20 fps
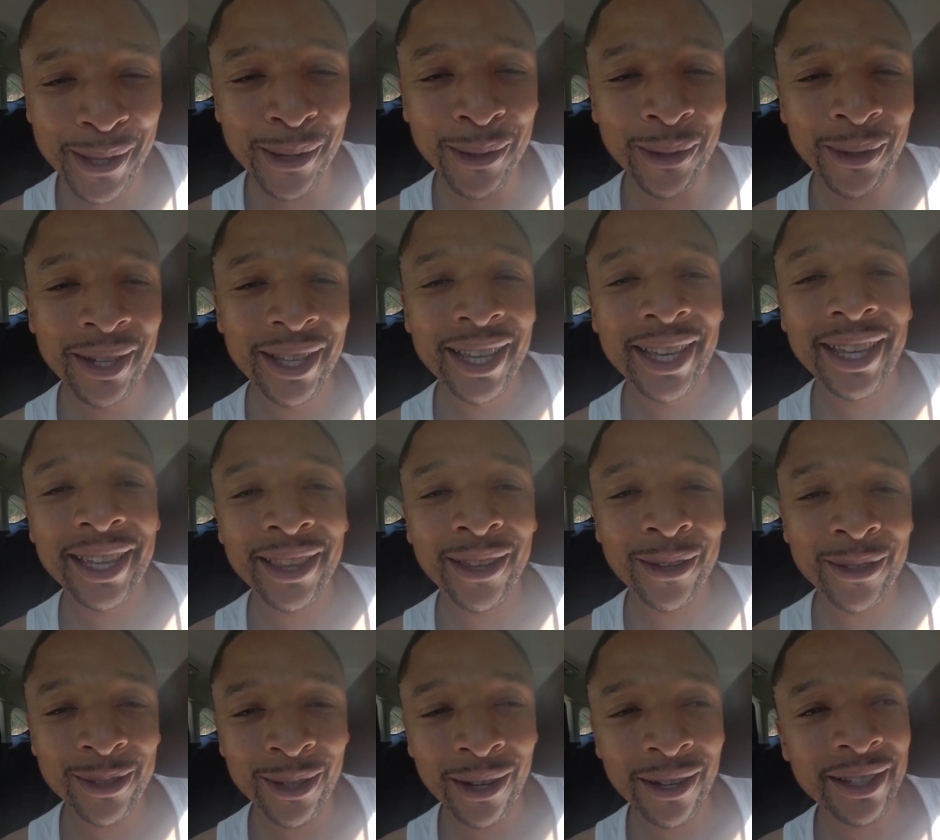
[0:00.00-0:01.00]
though
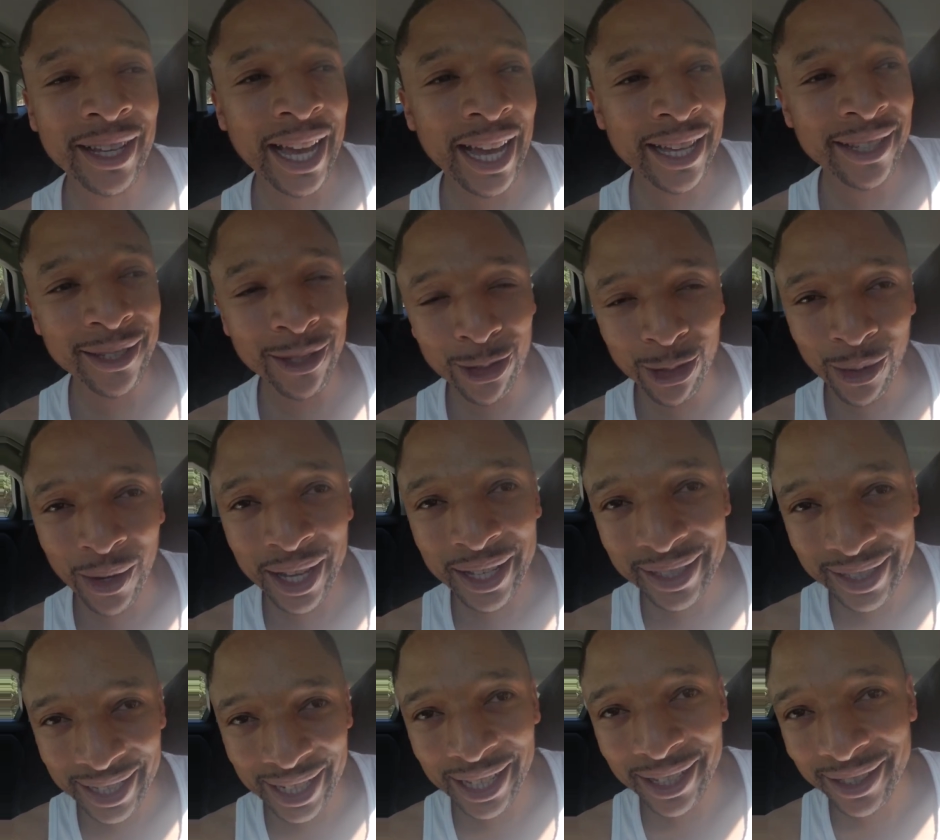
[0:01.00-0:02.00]
there's all kinds of
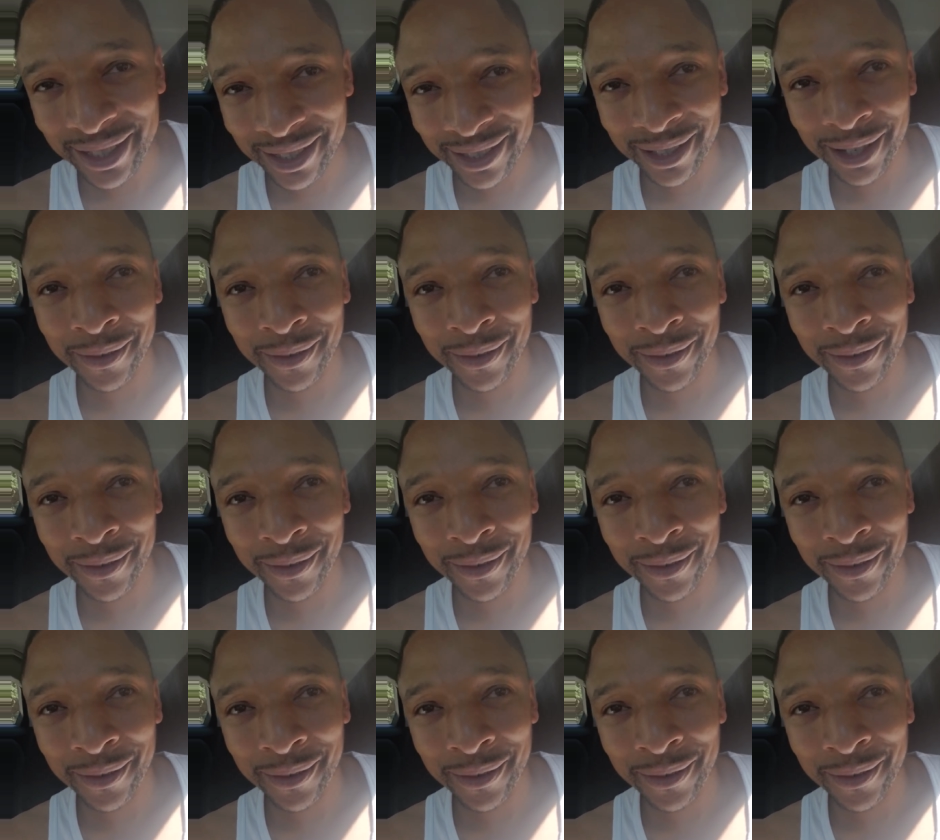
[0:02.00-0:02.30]
translations